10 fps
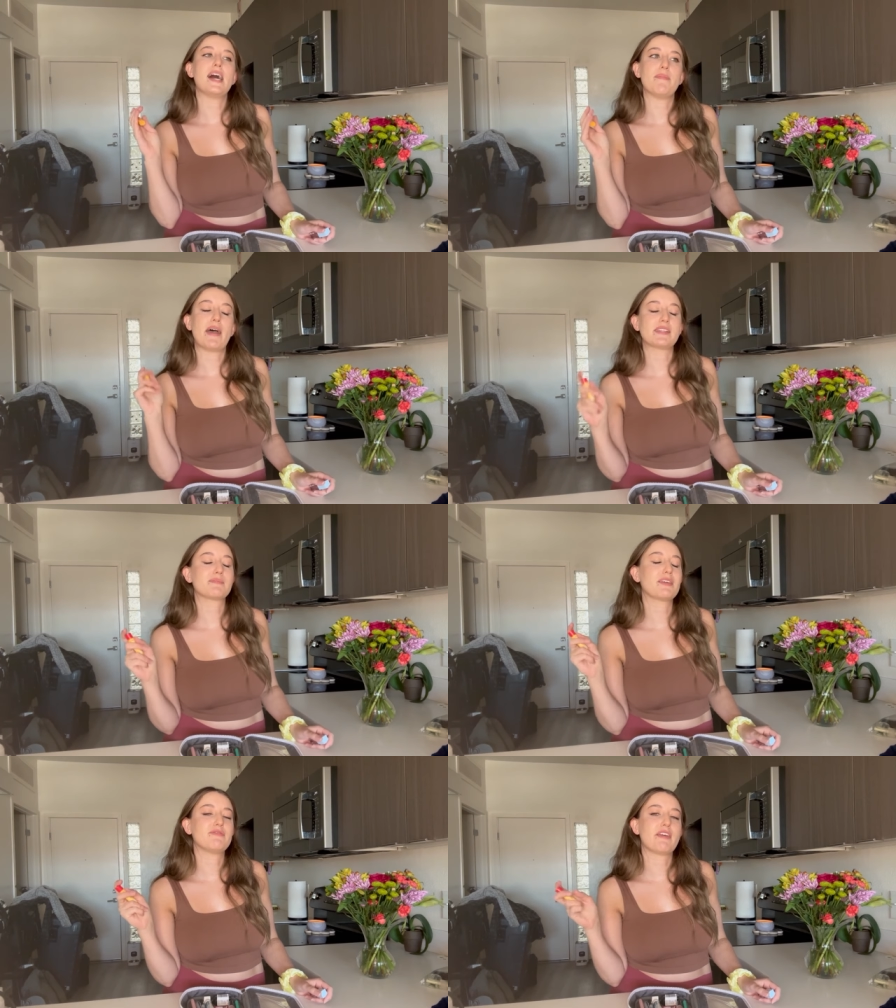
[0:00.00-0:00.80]
That's
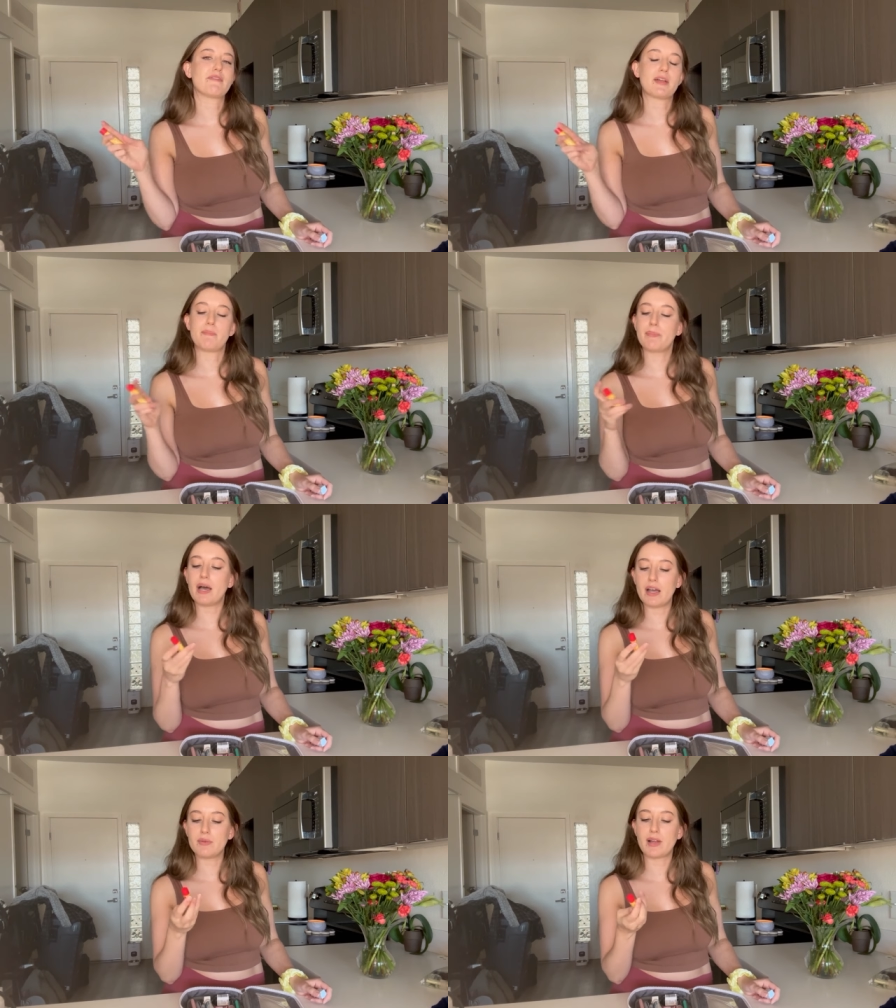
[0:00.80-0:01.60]
my favorite,
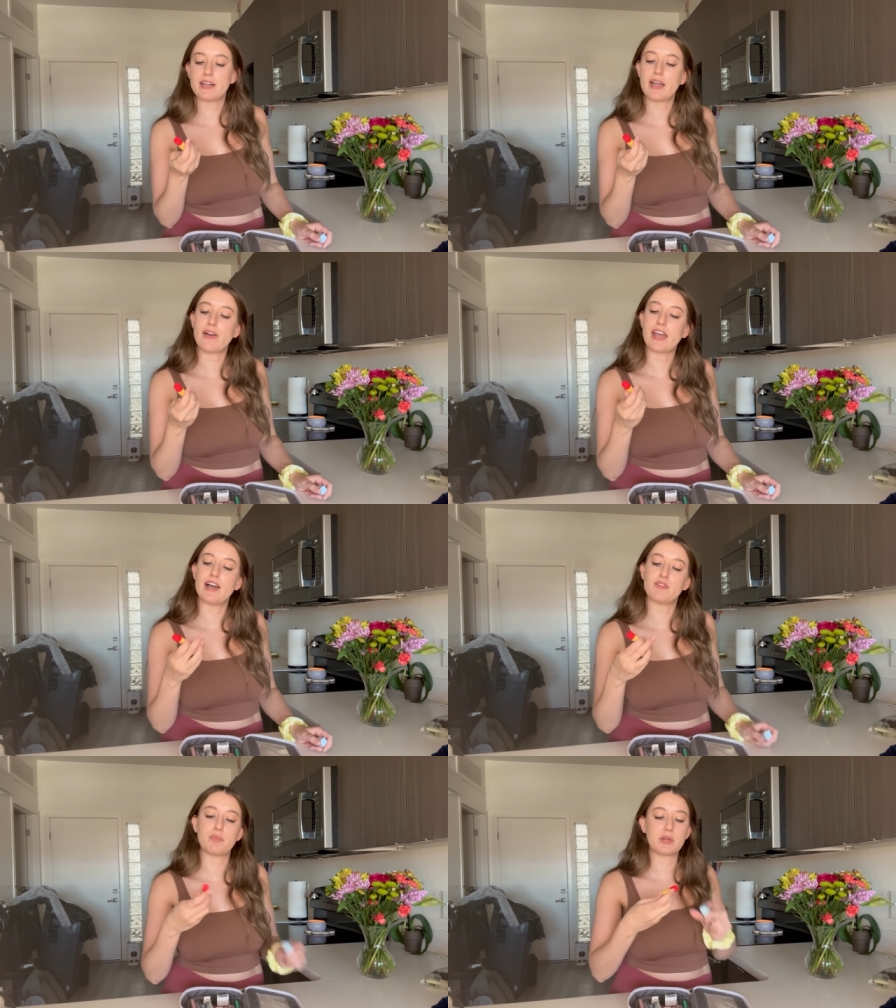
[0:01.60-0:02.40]
but right now I
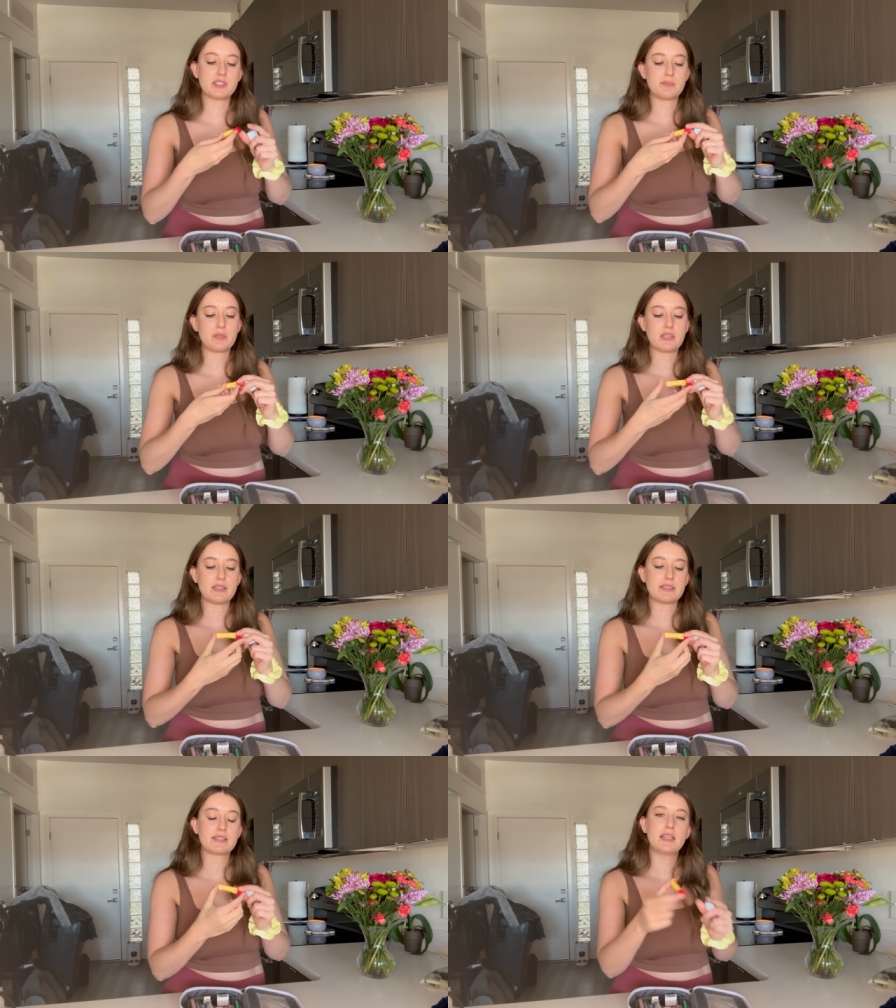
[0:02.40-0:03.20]
have Burt's
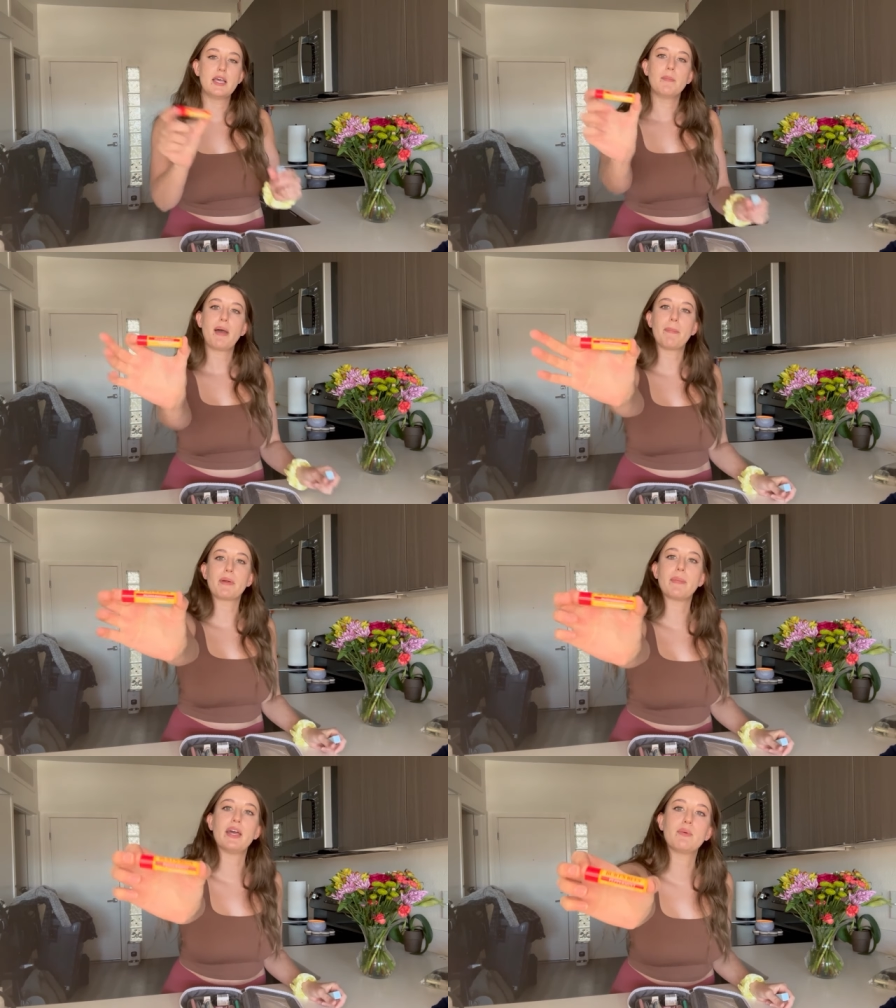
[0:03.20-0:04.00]
Bees
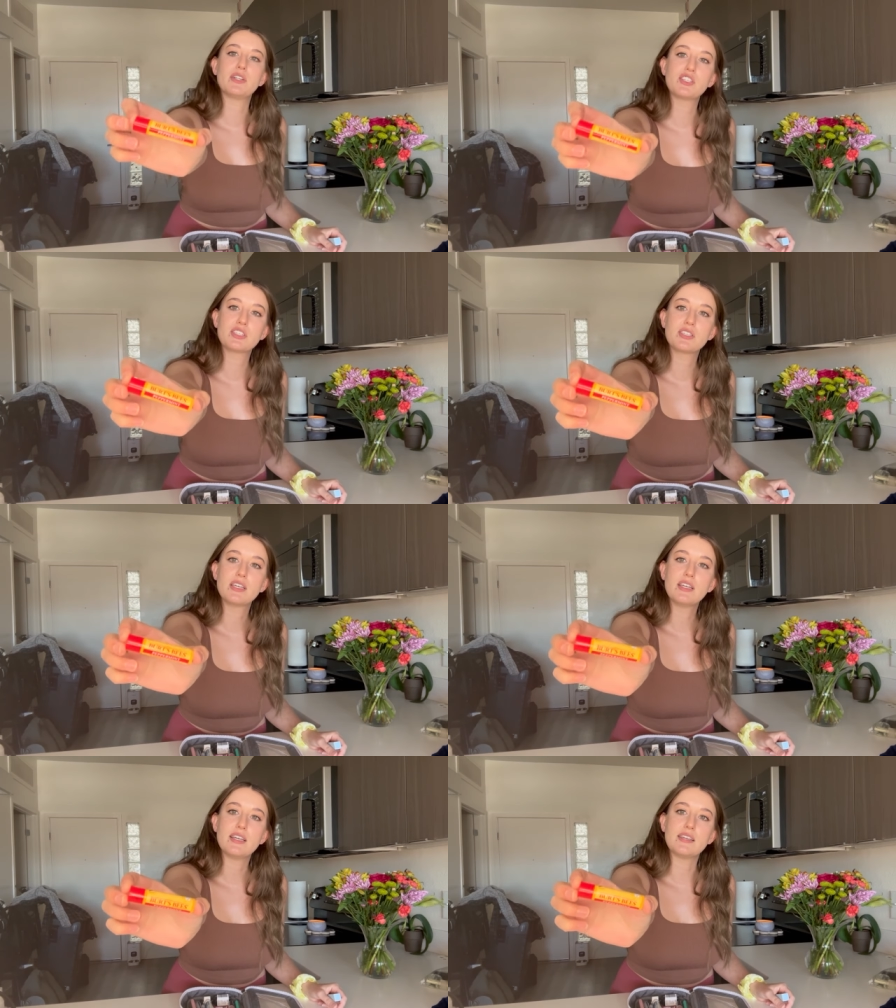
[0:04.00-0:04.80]
Peppermint, which
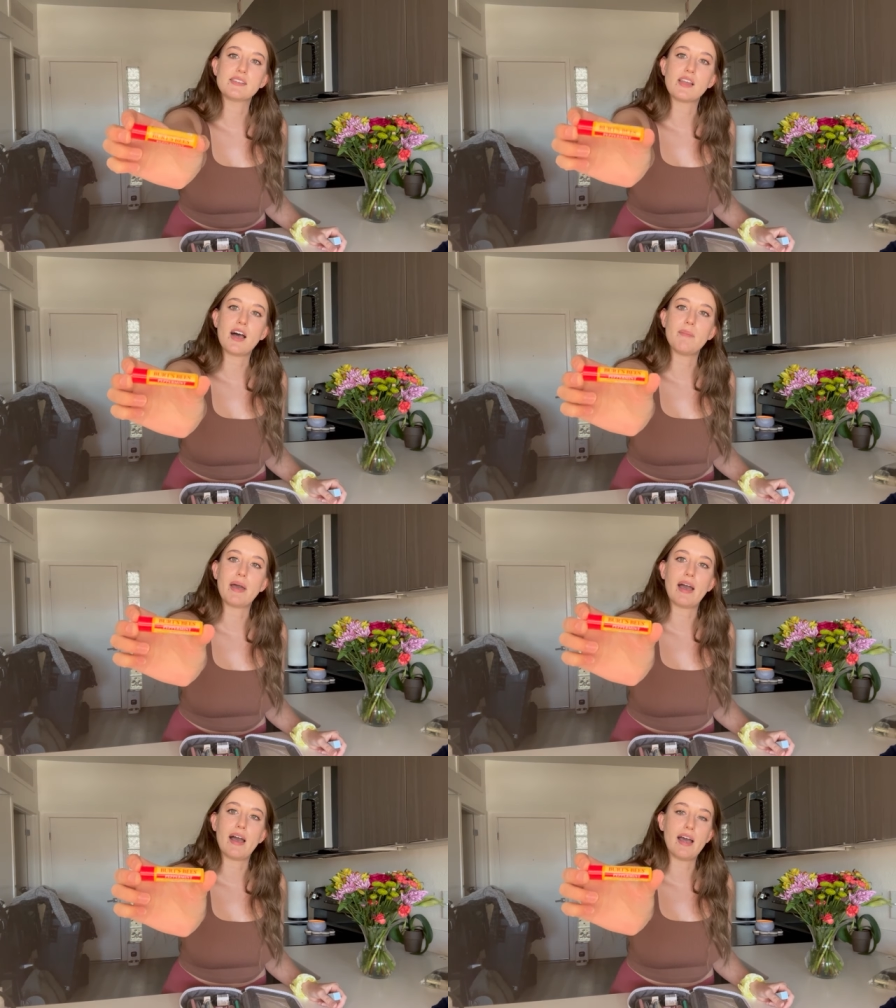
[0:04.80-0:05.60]
is not
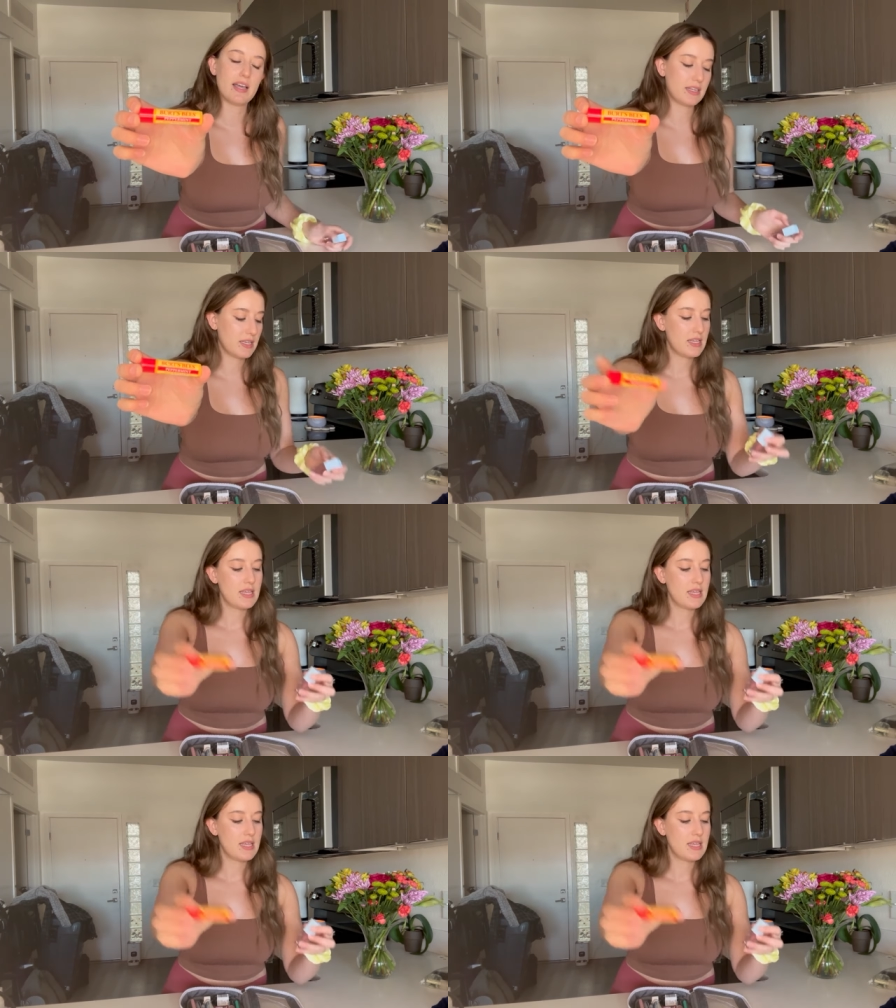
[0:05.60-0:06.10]
bad.